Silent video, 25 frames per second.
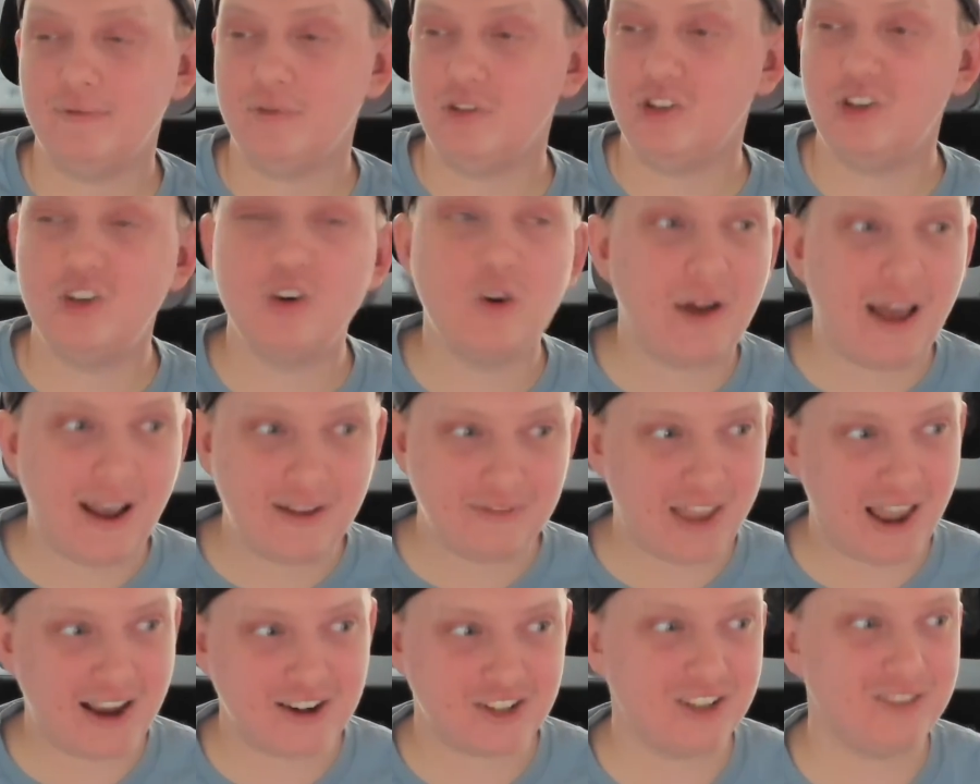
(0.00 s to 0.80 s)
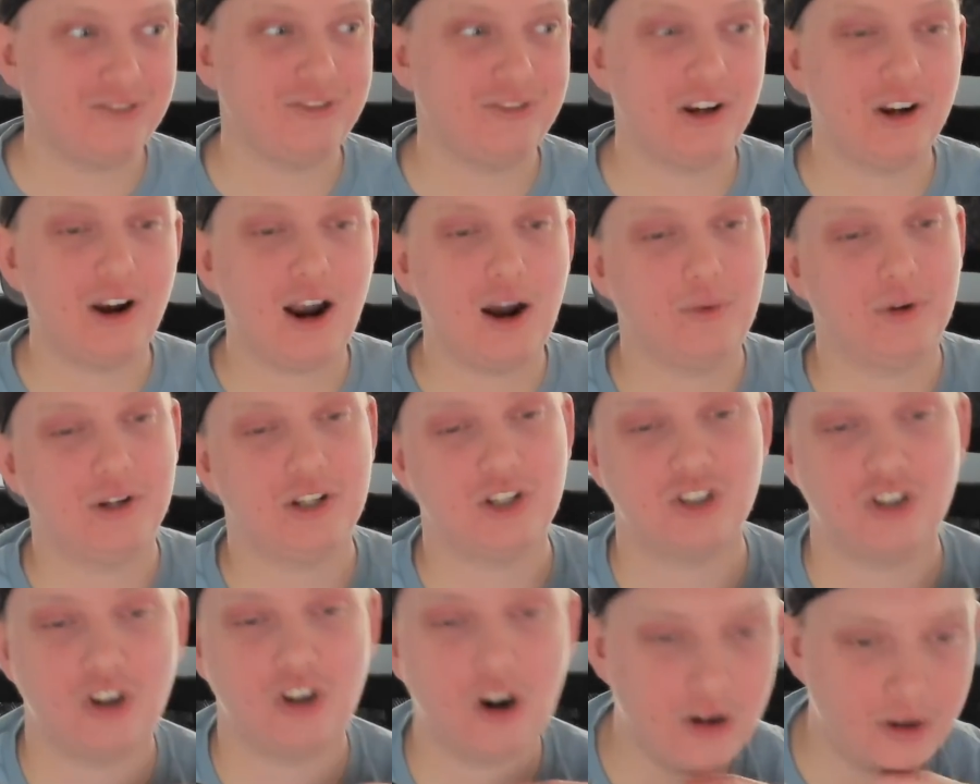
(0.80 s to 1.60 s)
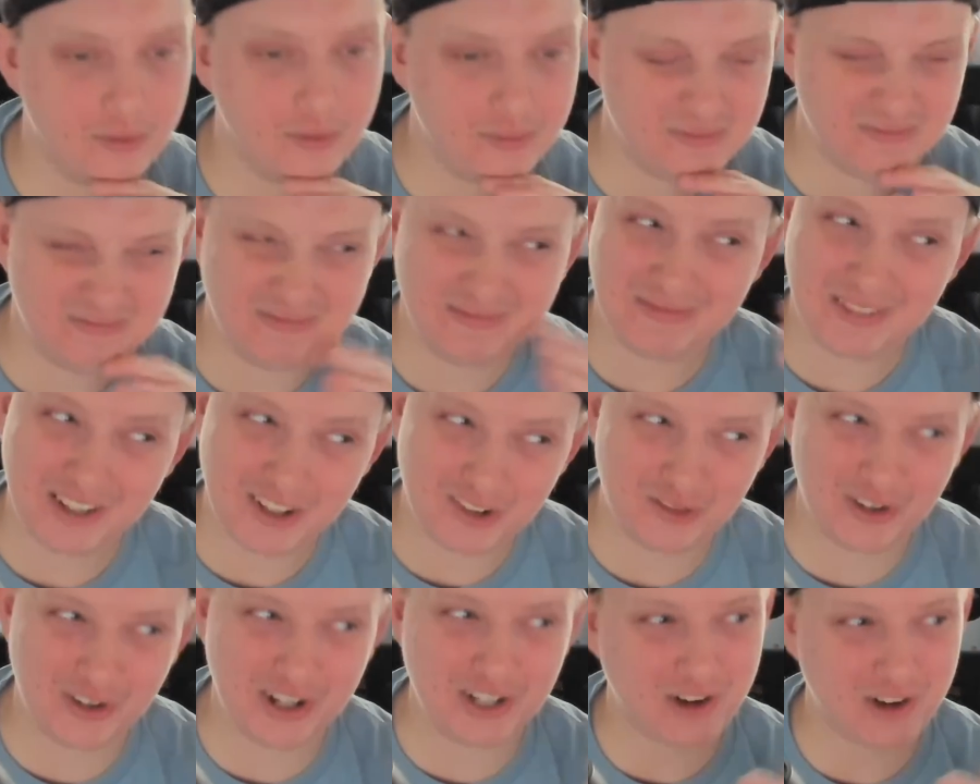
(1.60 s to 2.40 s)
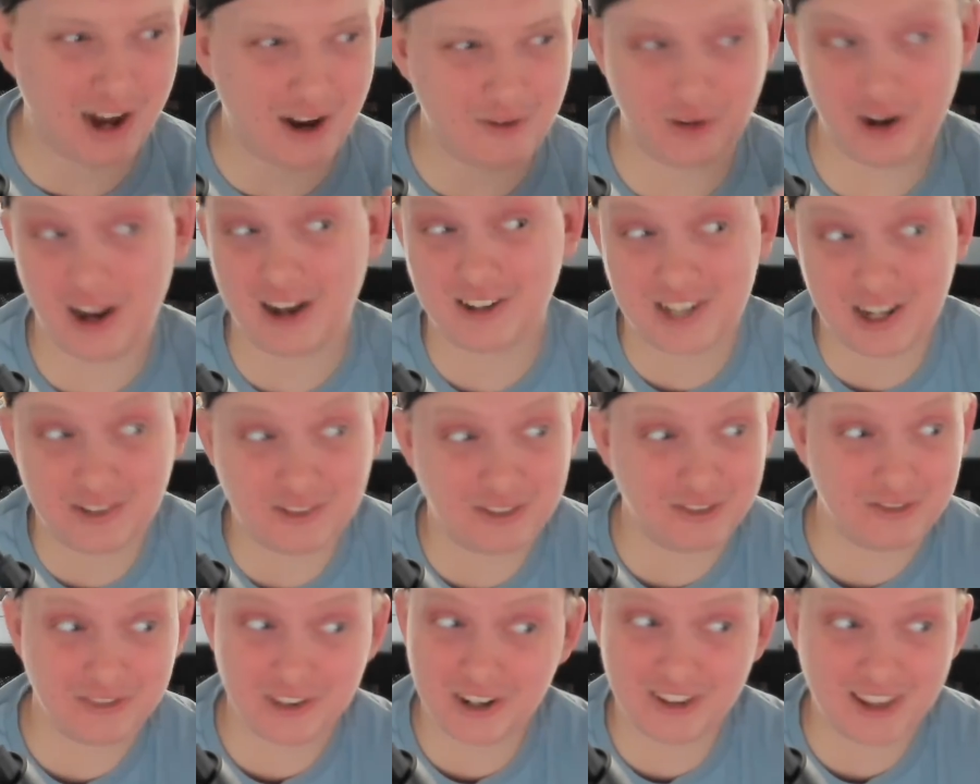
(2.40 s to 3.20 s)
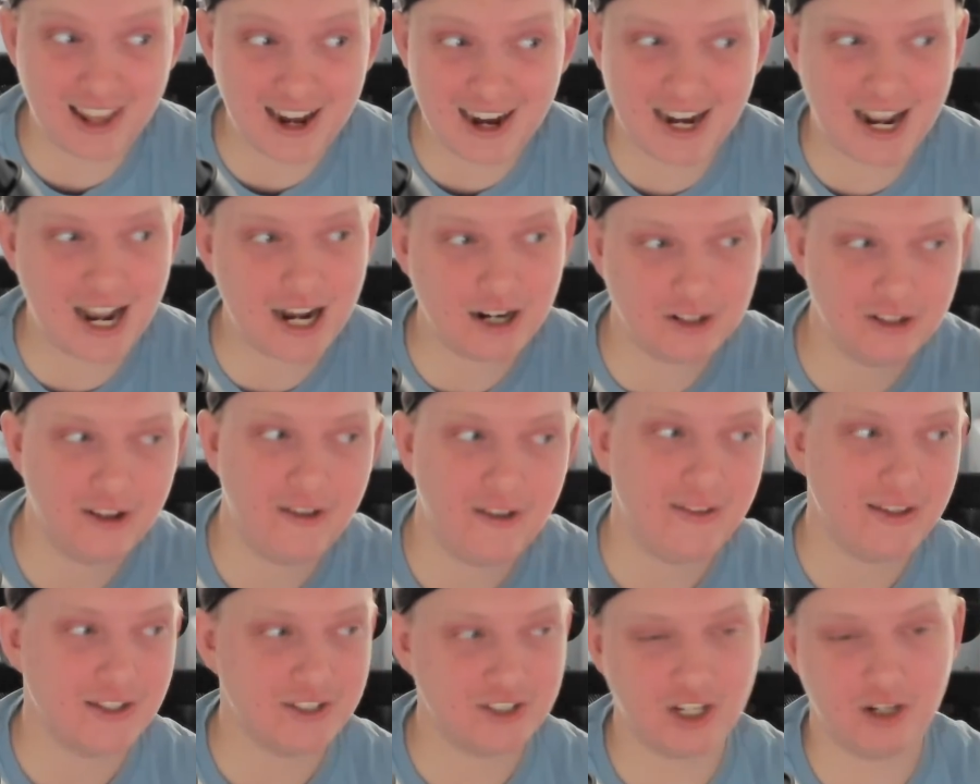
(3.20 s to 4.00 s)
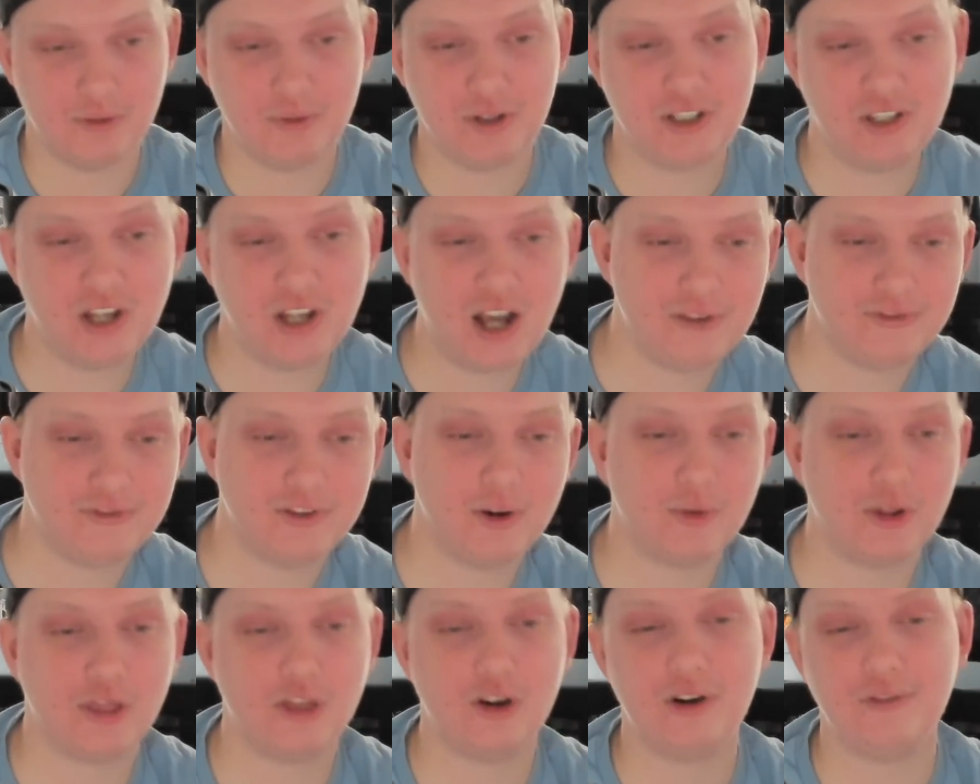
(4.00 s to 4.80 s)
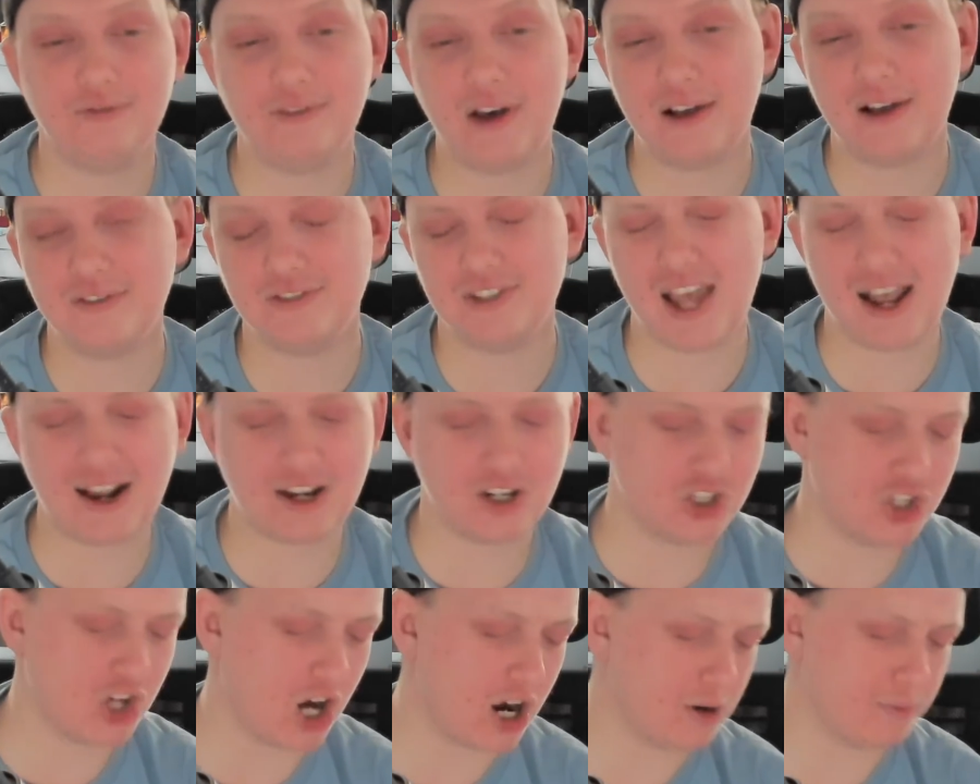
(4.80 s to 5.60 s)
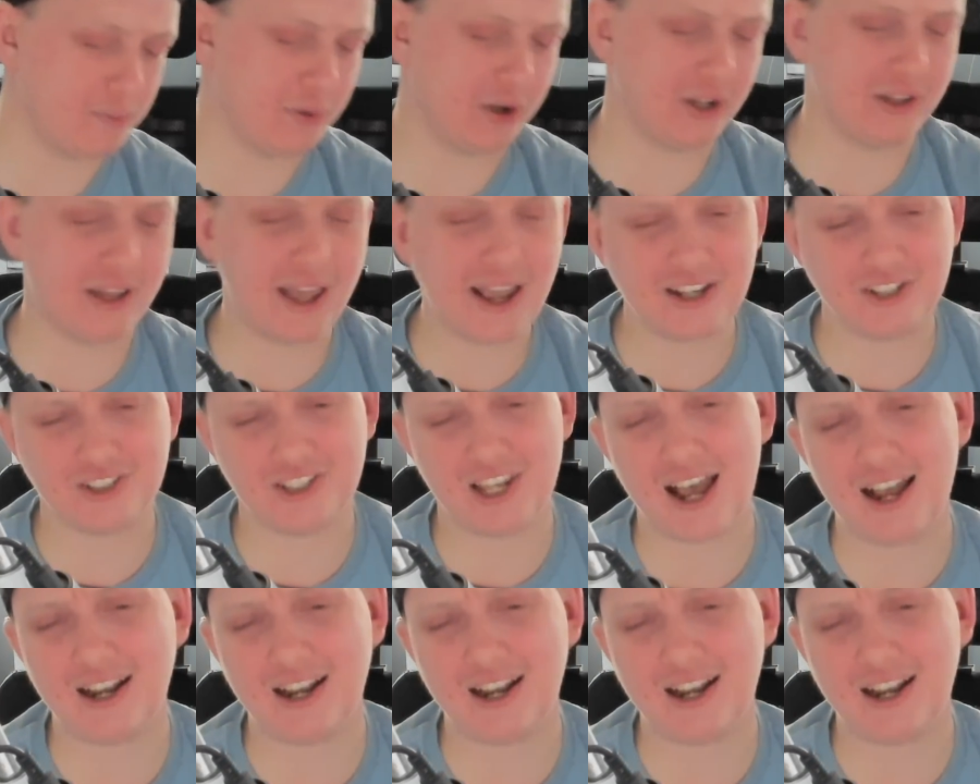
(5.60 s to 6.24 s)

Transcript: you don't have to actually figure out when to start him. Redraft, we actually have to figure that out. It's going to be tough. Number 35, Zach Charbonnet.